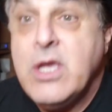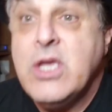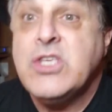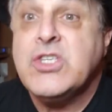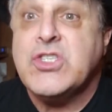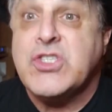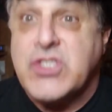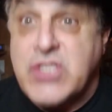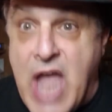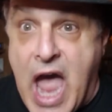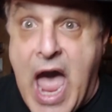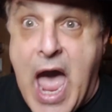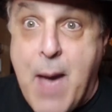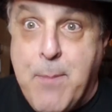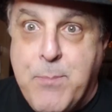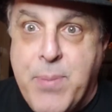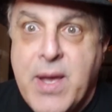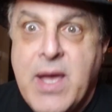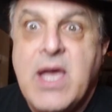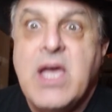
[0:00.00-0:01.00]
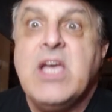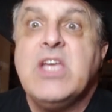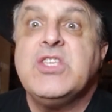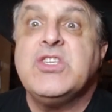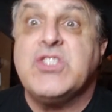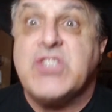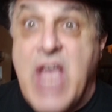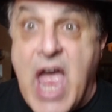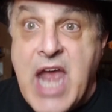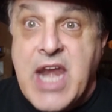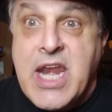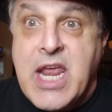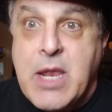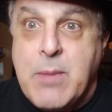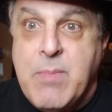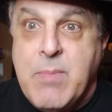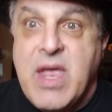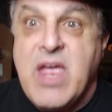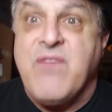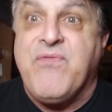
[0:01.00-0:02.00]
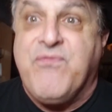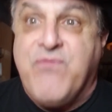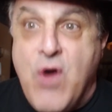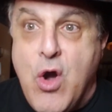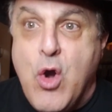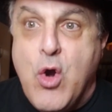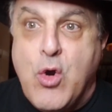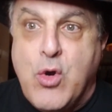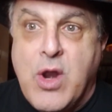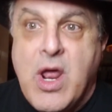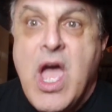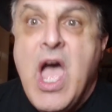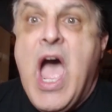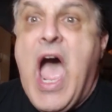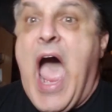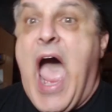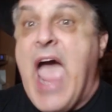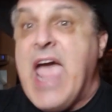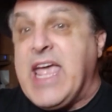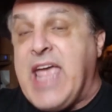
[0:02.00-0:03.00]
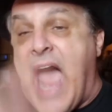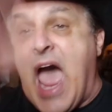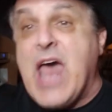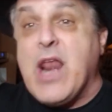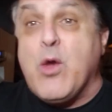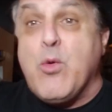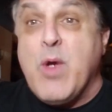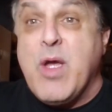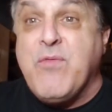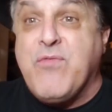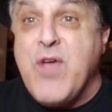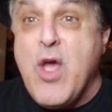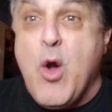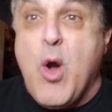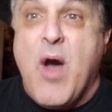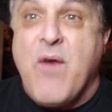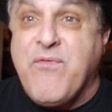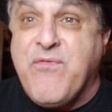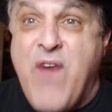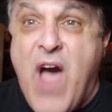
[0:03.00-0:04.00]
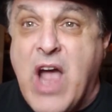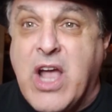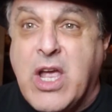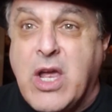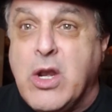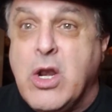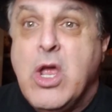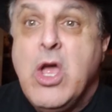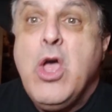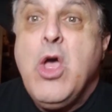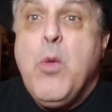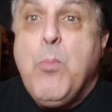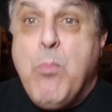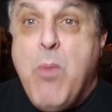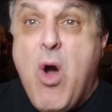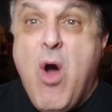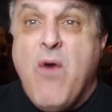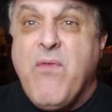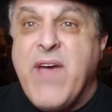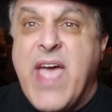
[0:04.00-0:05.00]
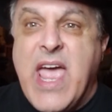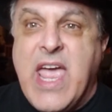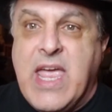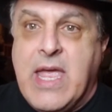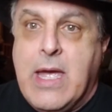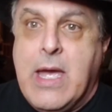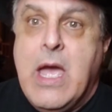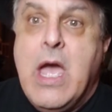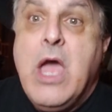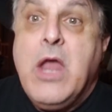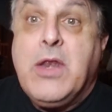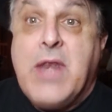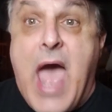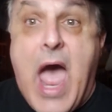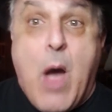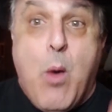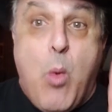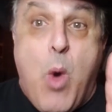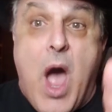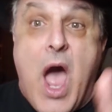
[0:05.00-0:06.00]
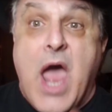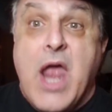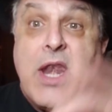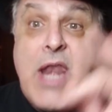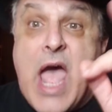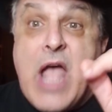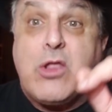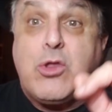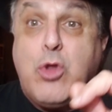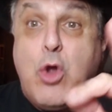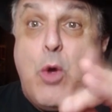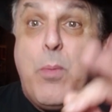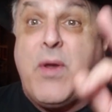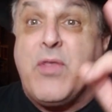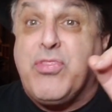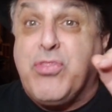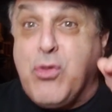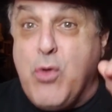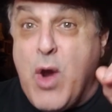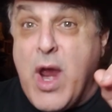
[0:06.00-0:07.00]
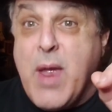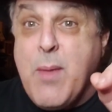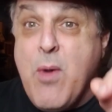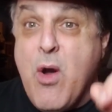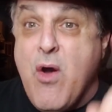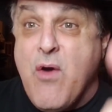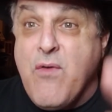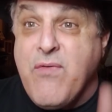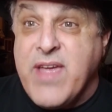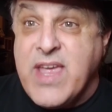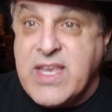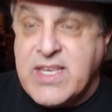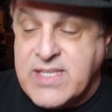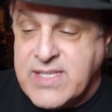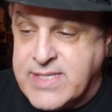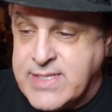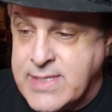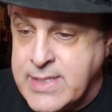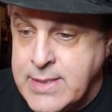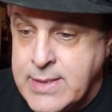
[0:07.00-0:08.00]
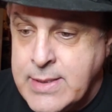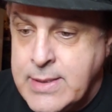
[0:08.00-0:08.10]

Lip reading: Stop sending me food. I got to review a fucking movie. Not one, not two, but three movies.